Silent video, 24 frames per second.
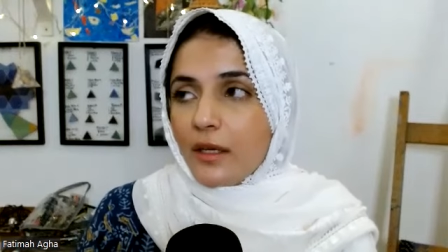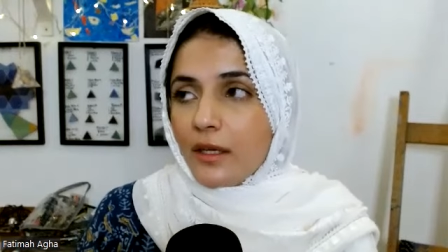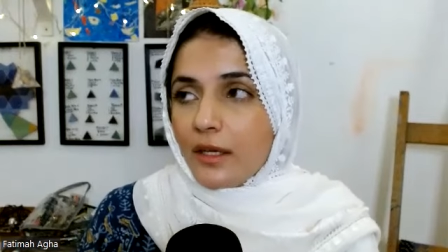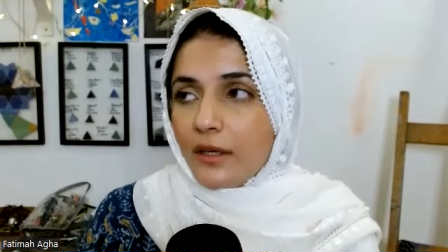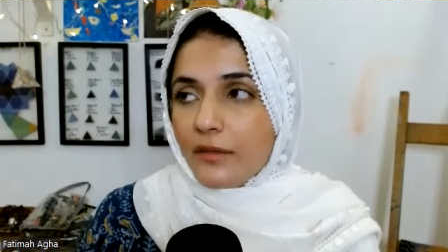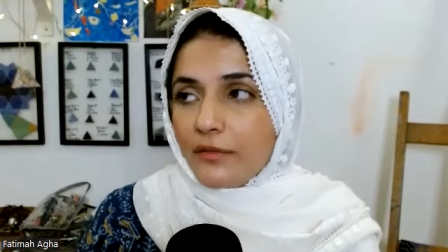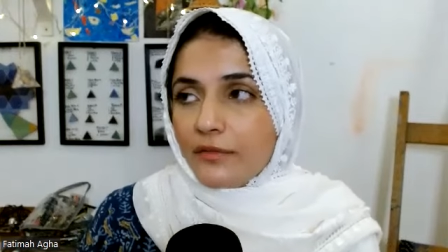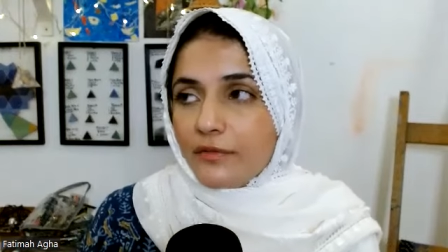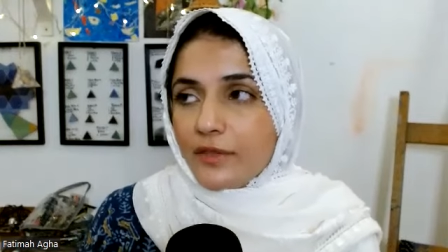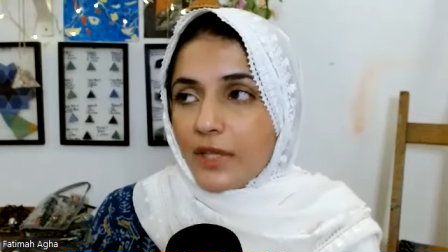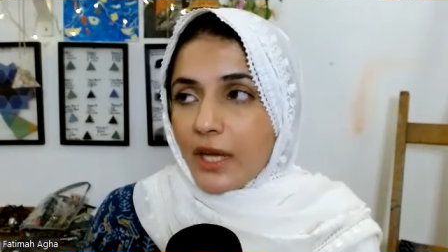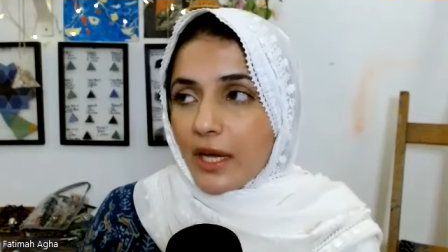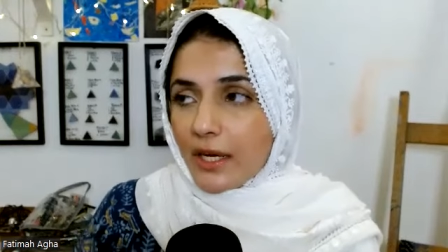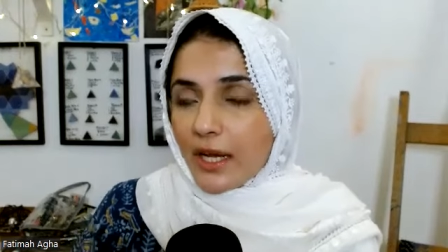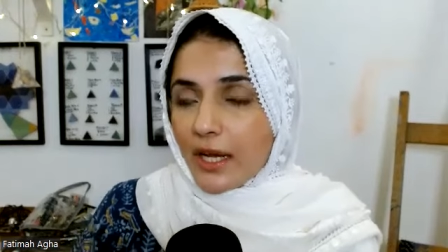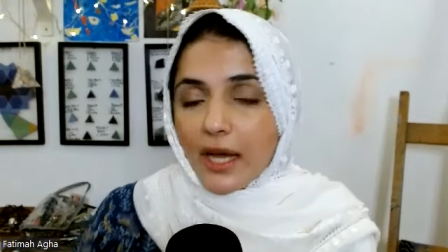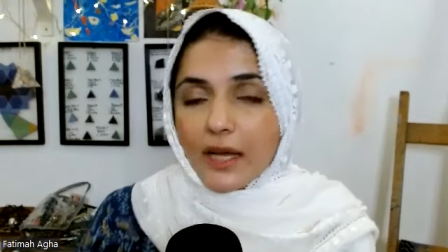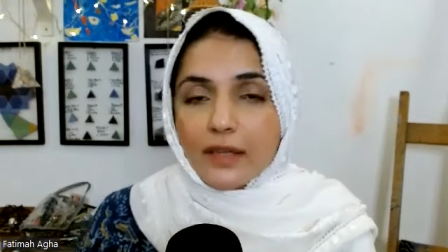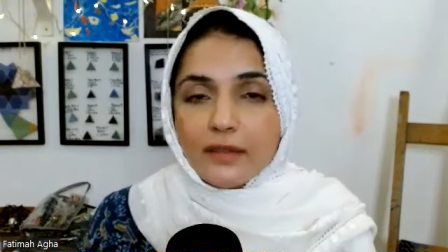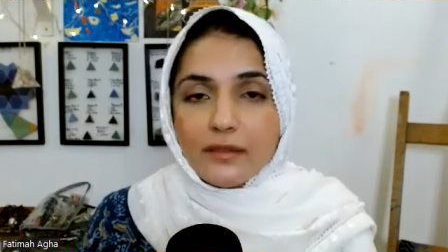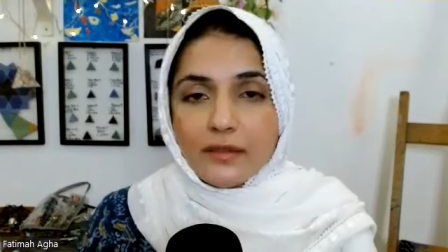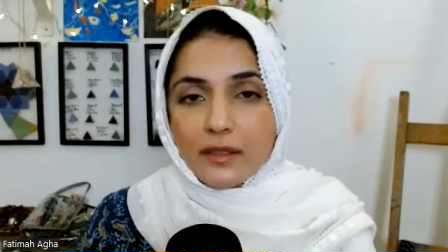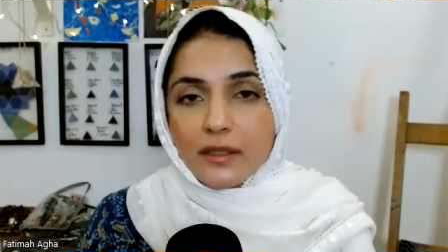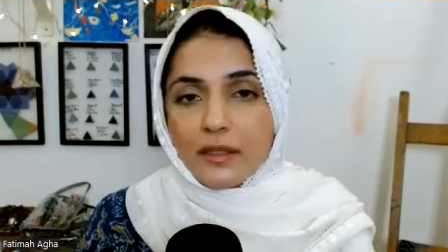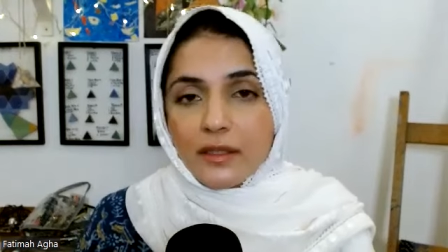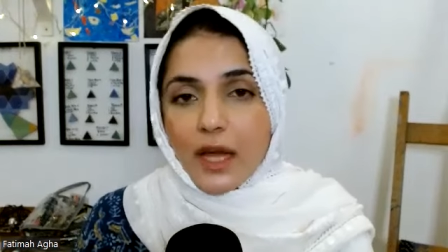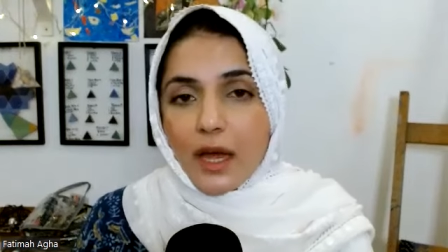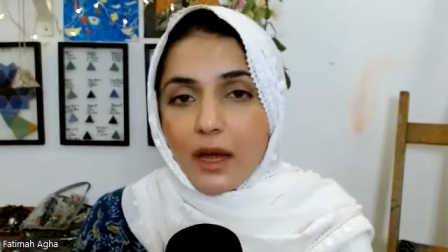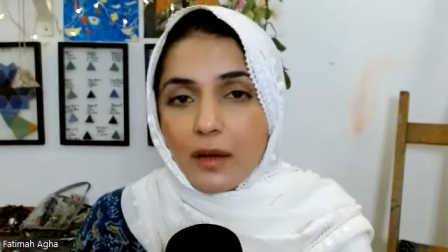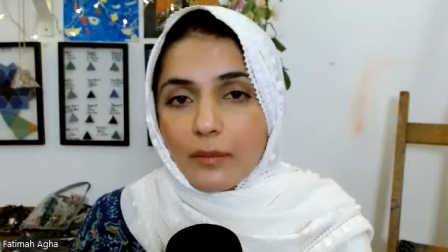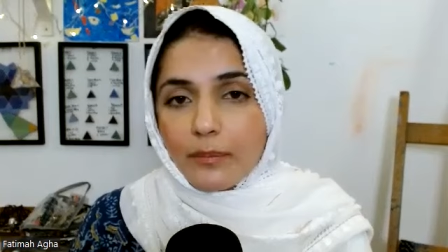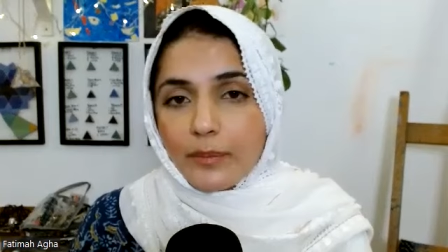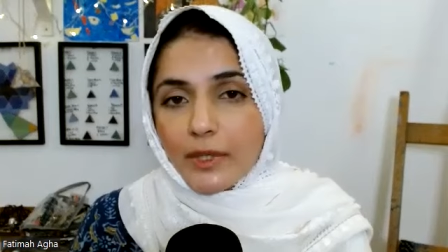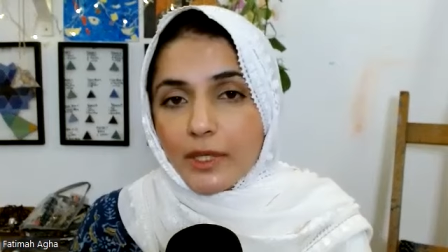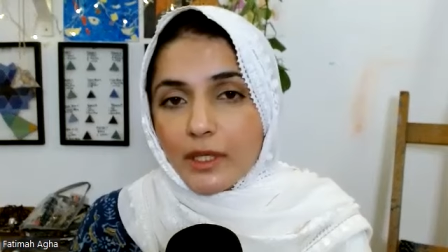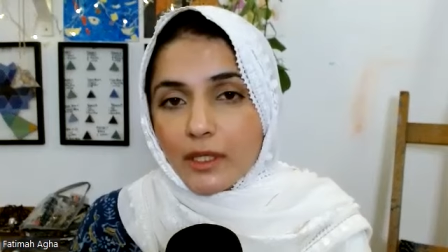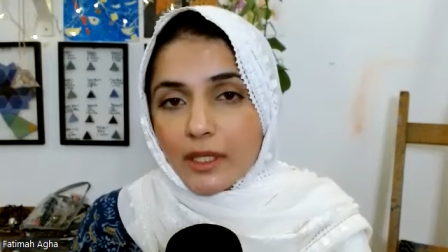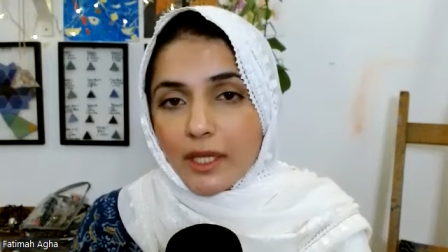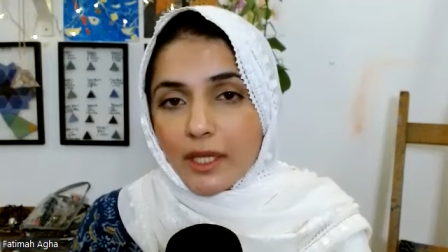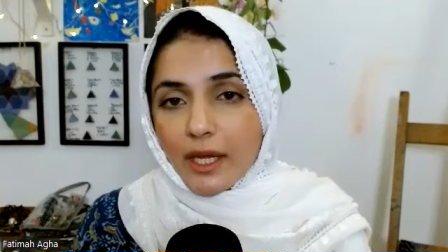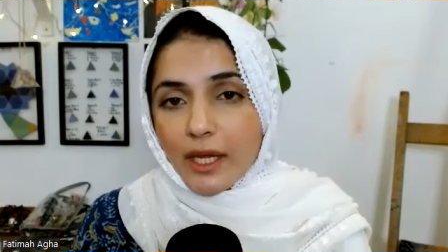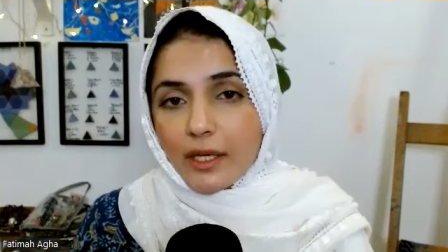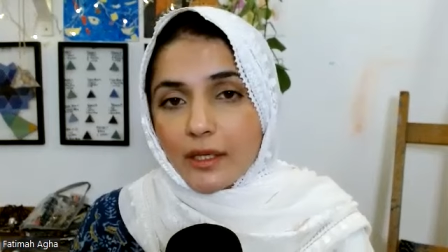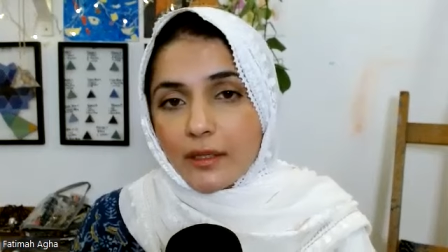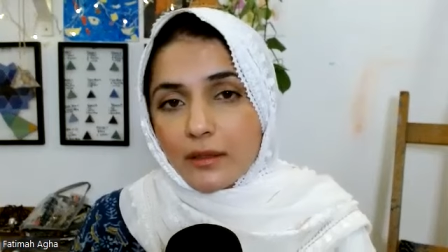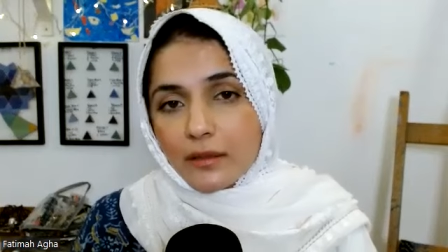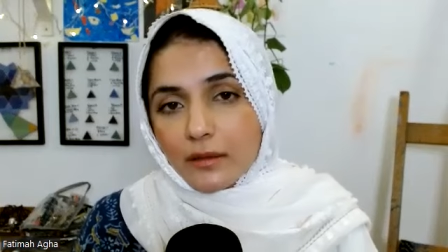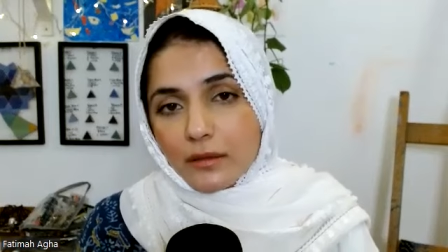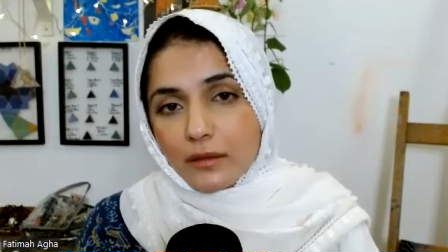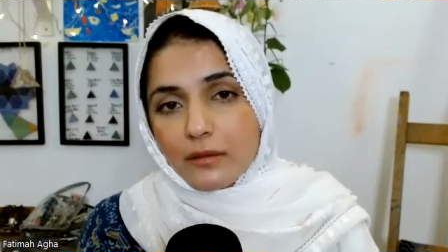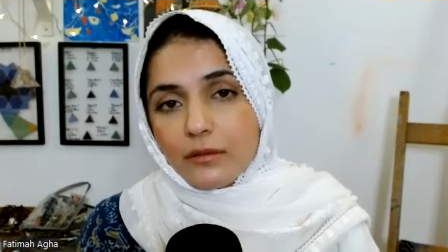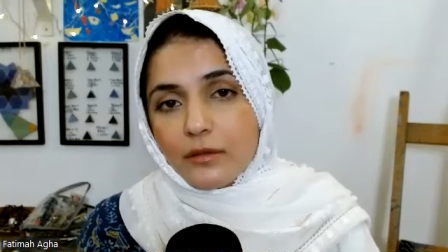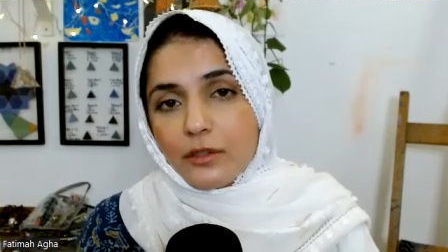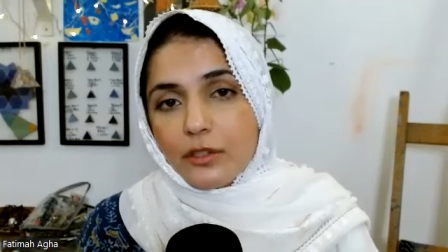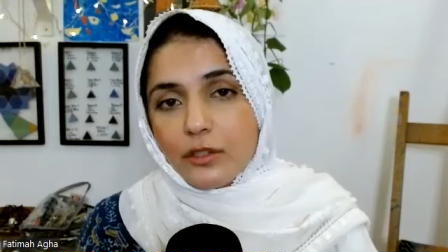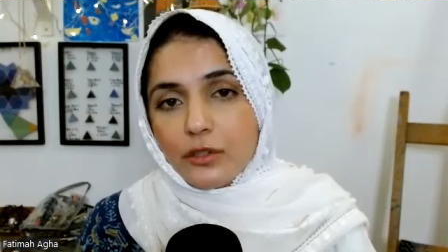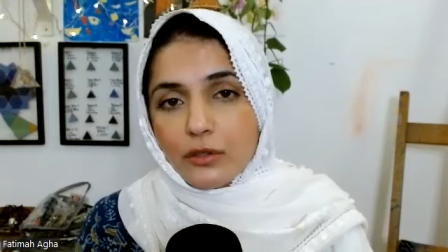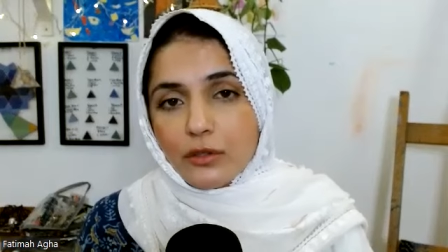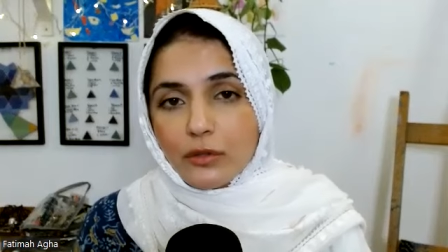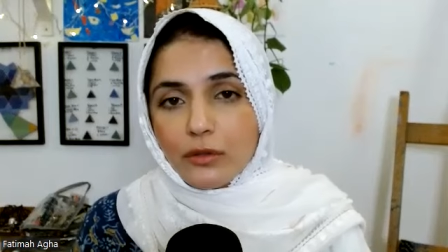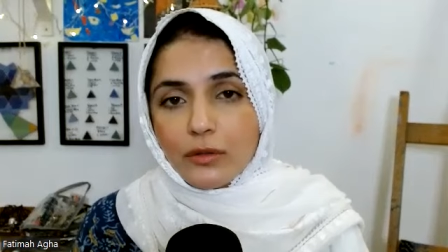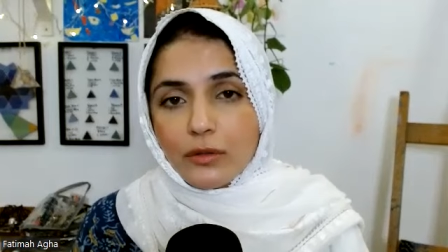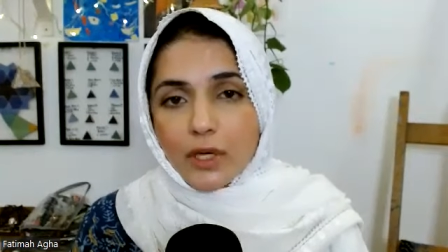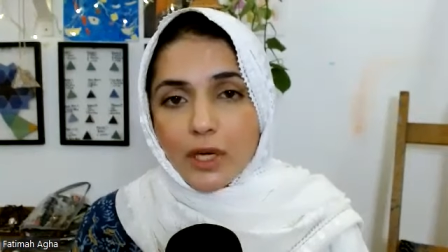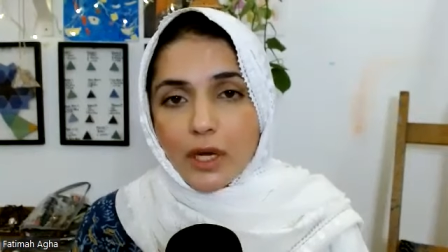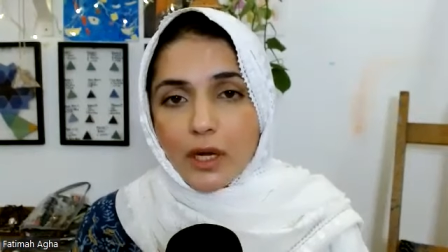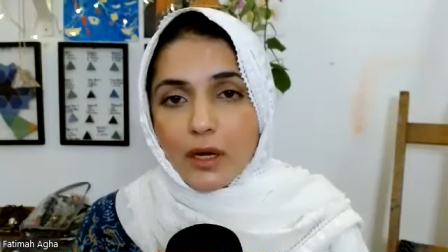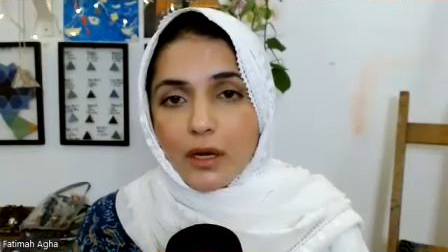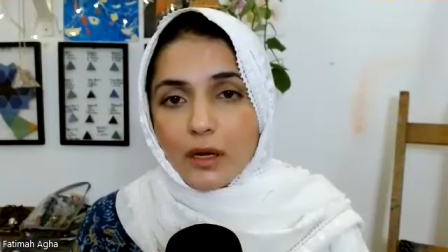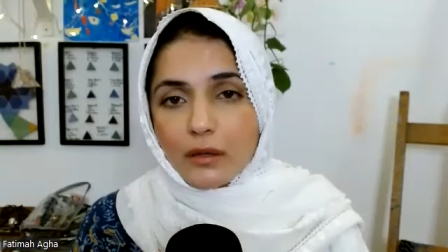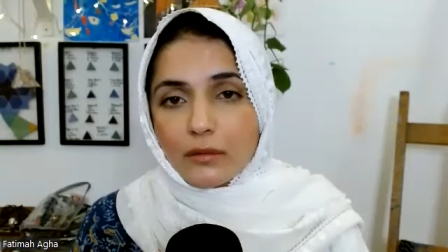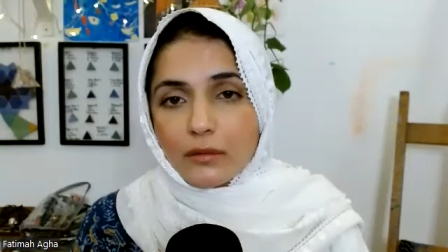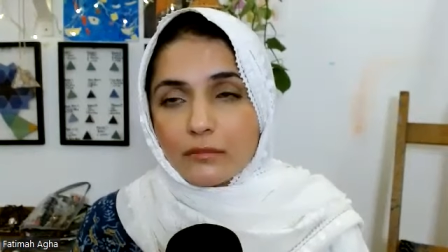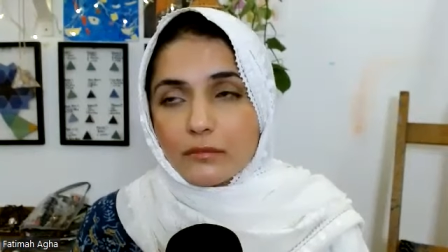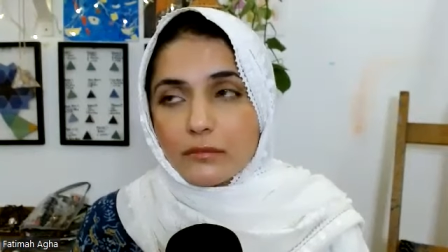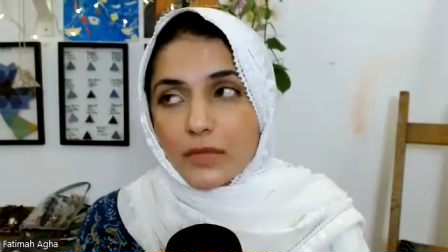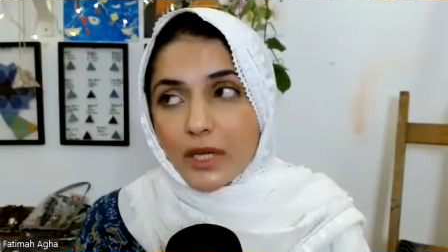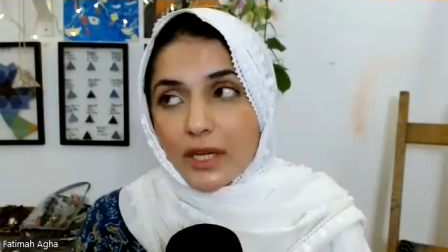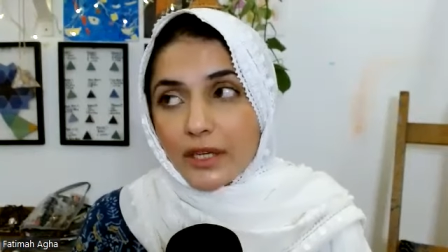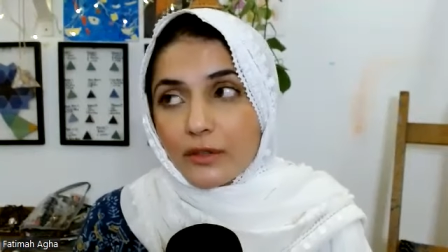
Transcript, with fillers: if that hasn't happened then you know um,